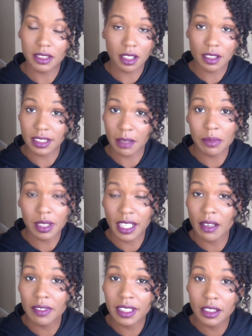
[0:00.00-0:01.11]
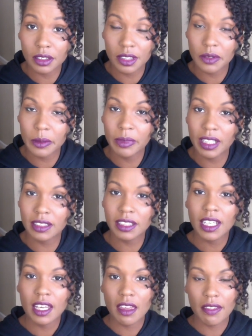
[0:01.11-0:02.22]
as long as I'm putting out videos every month,
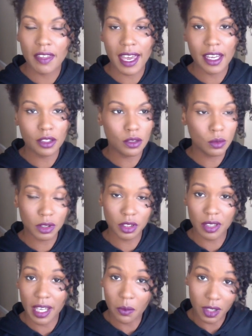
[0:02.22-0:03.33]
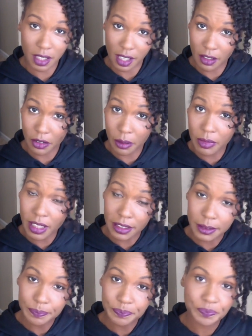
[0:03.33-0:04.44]
that you will donate $1 a month.
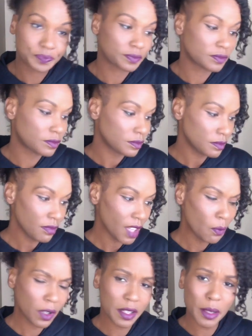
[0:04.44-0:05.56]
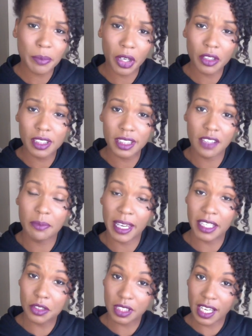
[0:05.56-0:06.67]
One of the perks of
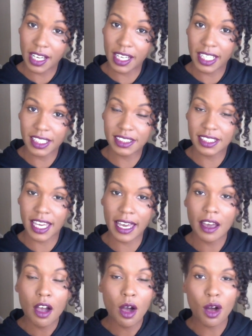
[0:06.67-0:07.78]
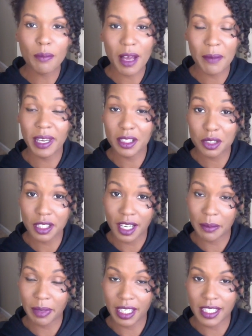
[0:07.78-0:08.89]
Patreon is that on my
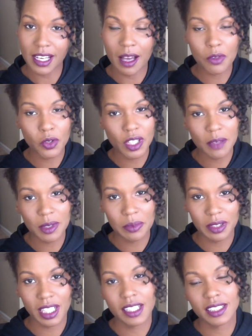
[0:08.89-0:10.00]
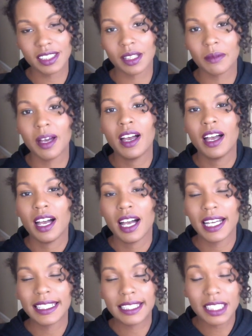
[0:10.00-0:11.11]
Patreon page, I'm going to be putting some
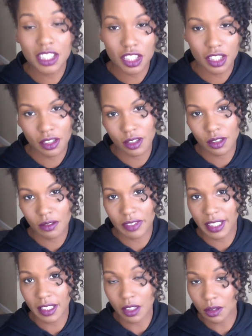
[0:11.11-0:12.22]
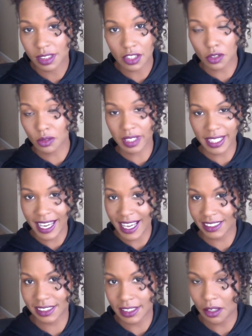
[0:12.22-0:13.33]
additional videos that you
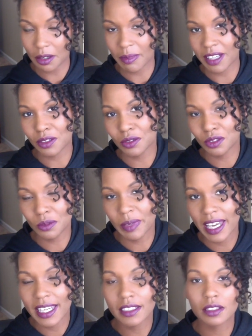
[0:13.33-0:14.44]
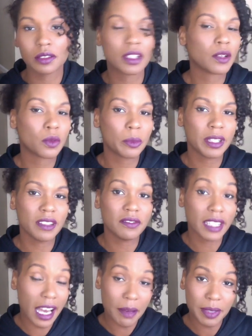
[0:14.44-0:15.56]
cannot see on my YouTube page. So there will be
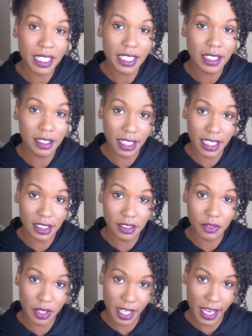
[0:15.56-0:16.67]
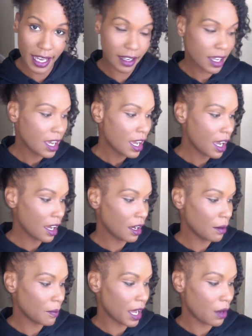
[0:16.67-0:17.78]
VIP links for that.
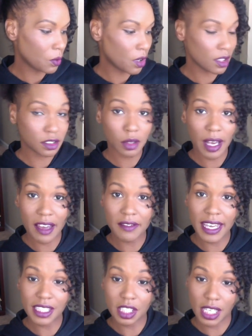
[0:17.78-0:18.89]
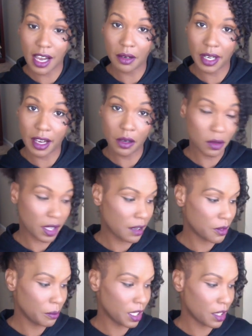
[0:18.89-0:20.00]
Um, I will also have a shout out
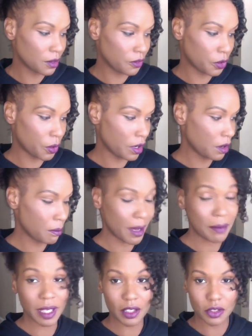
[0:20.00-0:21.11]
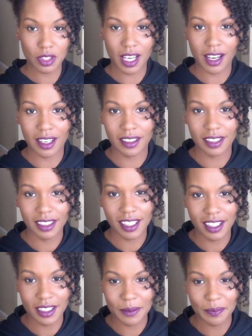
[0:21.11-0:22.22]
every month for my Patreon
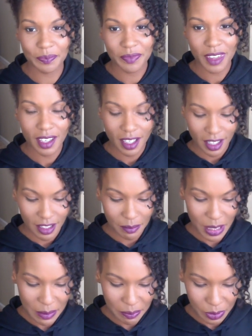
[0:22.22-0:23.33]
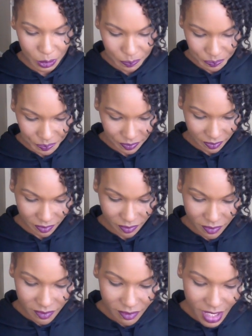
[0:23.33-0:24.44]
um, people.
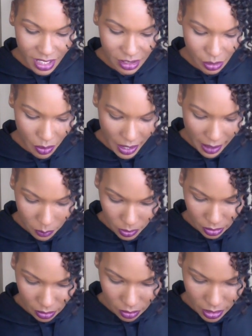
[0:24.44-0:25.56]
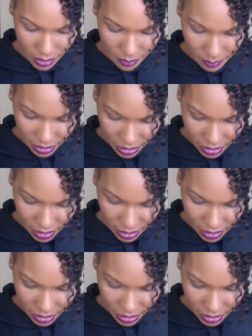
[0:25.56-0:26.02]
And so that will um, be